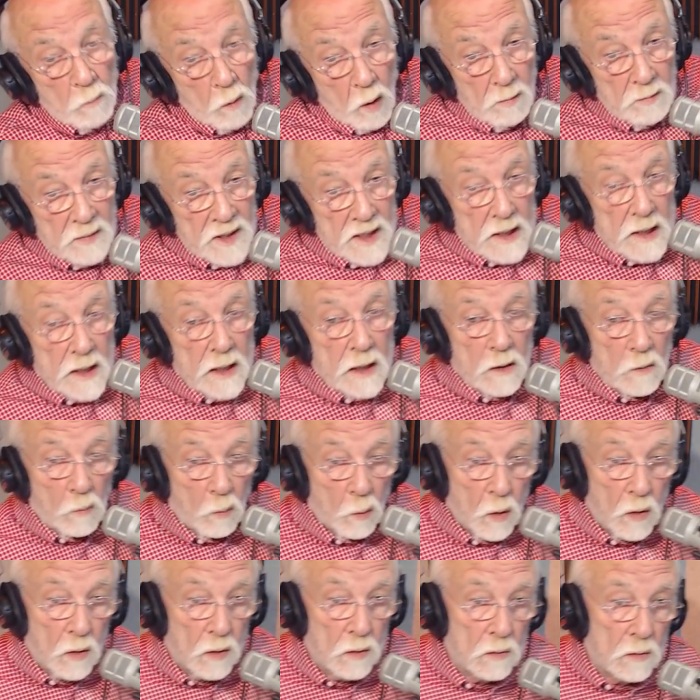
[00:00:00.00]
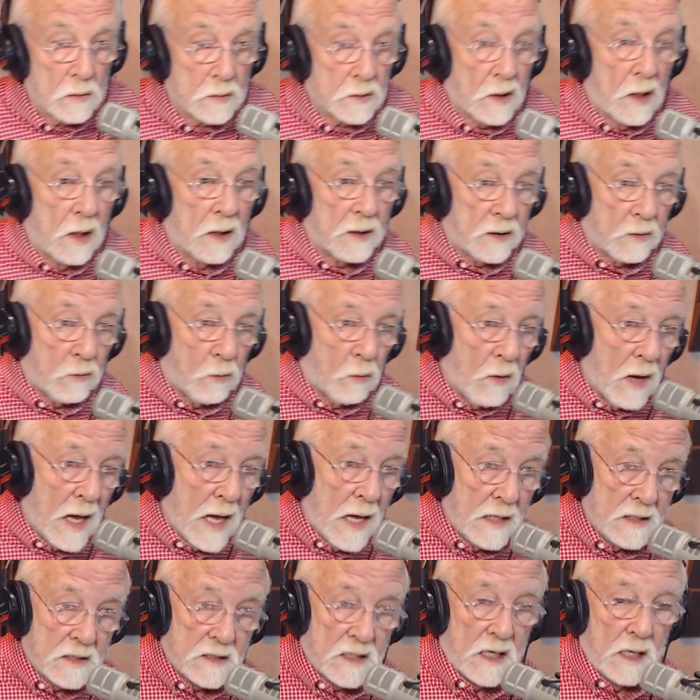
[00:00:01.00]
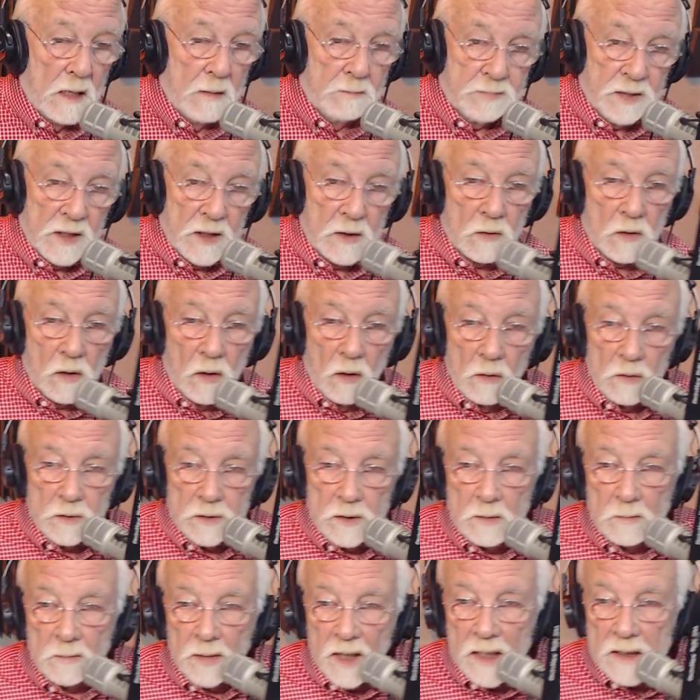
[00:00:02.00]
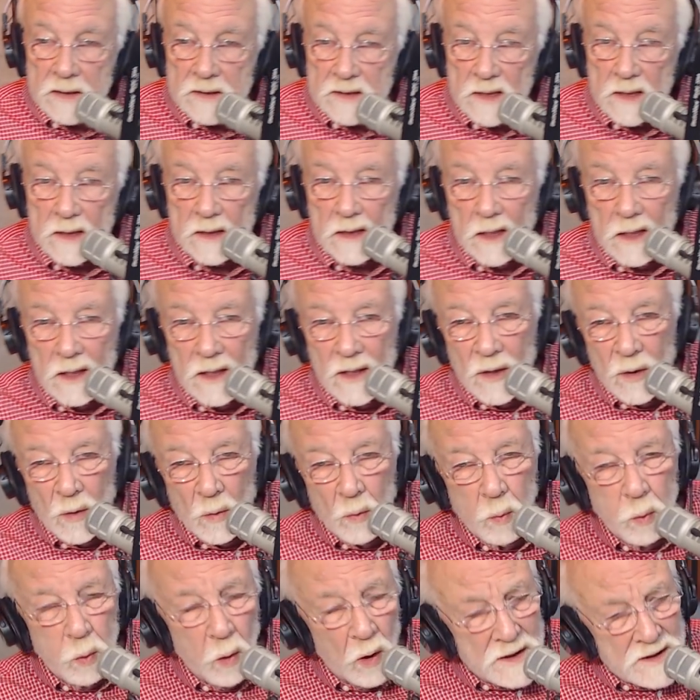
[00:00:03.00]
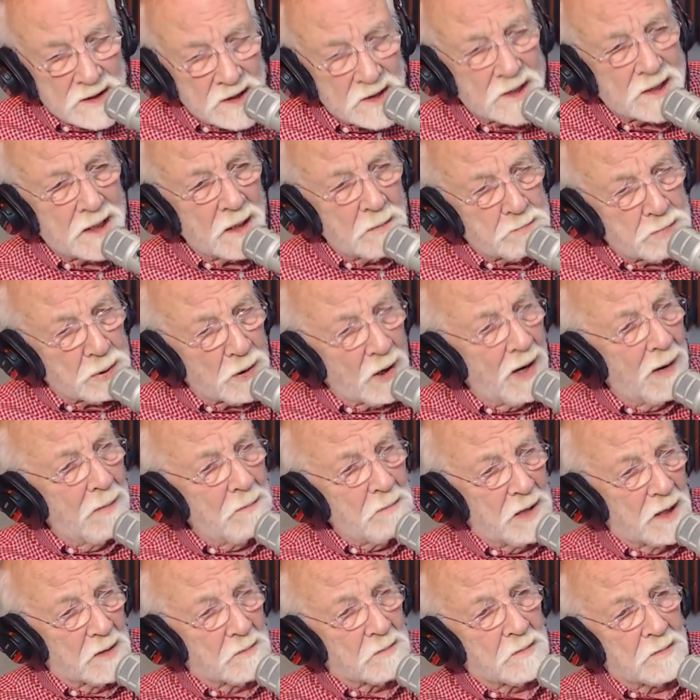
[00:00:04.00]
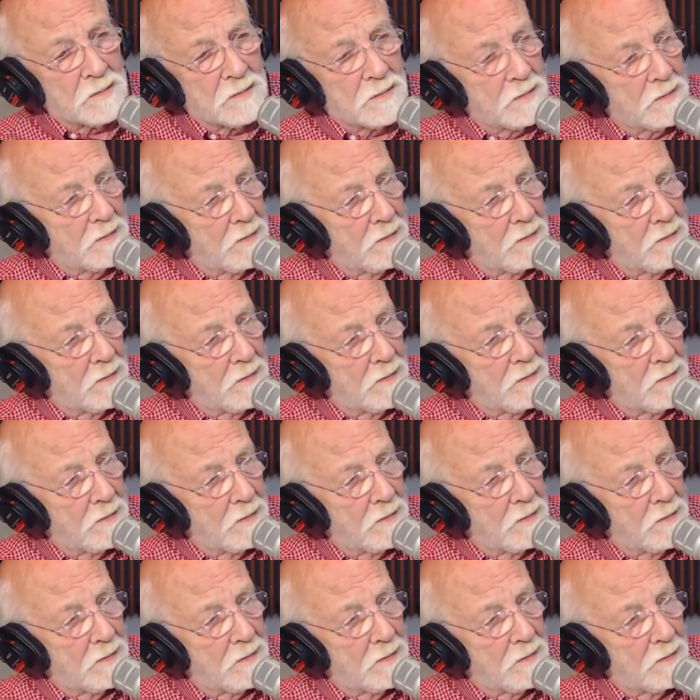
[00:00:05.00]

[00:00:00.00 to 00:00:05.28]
woman in the world ought to rise up and call you blessed. What's the problem?